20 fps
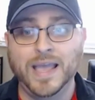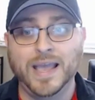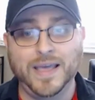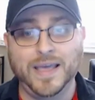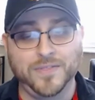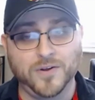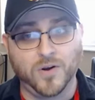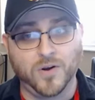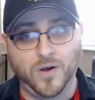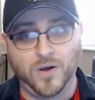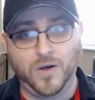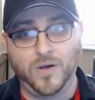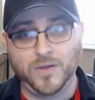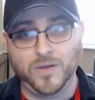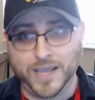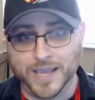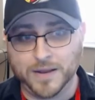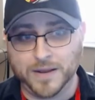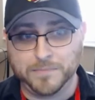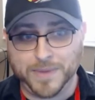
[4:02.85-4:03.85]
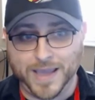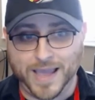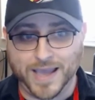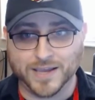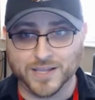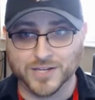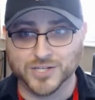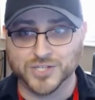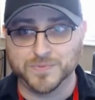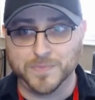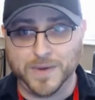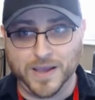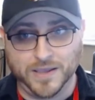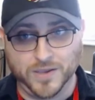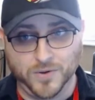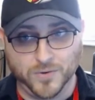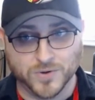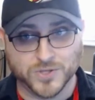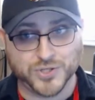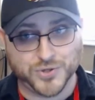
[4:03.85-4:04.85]
and all hand packaged by
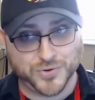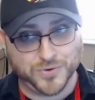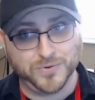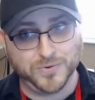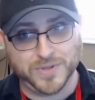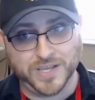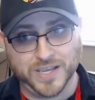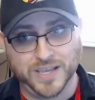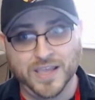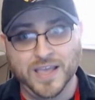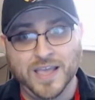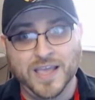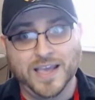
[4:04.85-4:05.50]
yours truly